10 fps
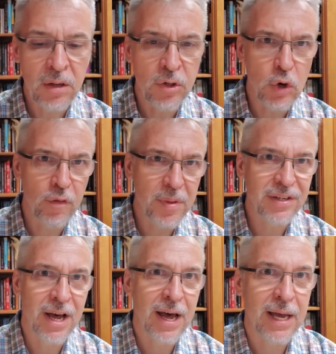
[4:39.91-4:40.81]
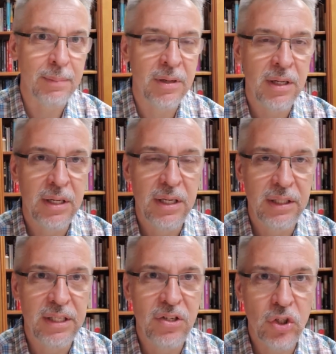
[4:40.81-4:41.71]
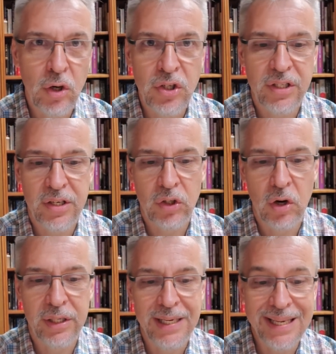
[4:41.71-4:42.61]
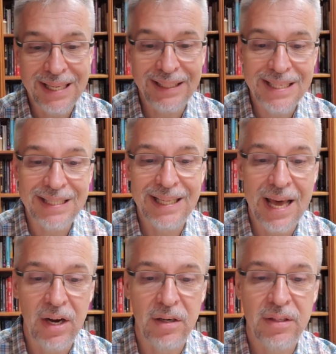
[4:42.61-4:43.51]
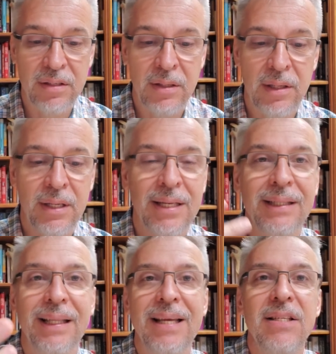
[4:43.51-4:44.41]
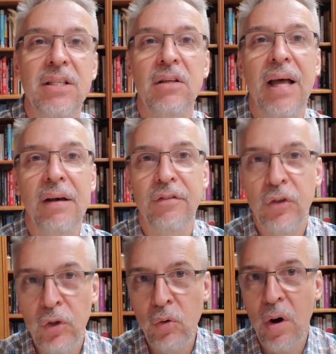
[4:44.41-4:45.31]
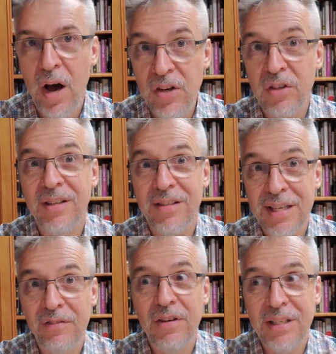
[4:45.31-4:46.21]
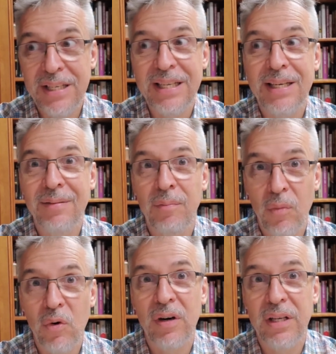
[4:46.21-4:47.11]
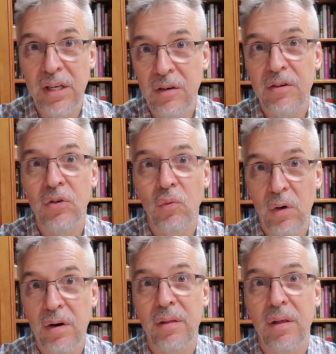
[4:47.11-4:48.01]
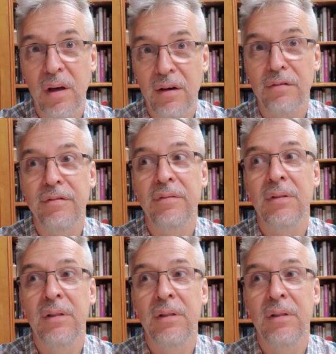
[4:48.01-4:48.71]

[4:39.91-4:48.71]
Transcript: So, from the time these churches in Turkey get these letters they still have 217 more years worth of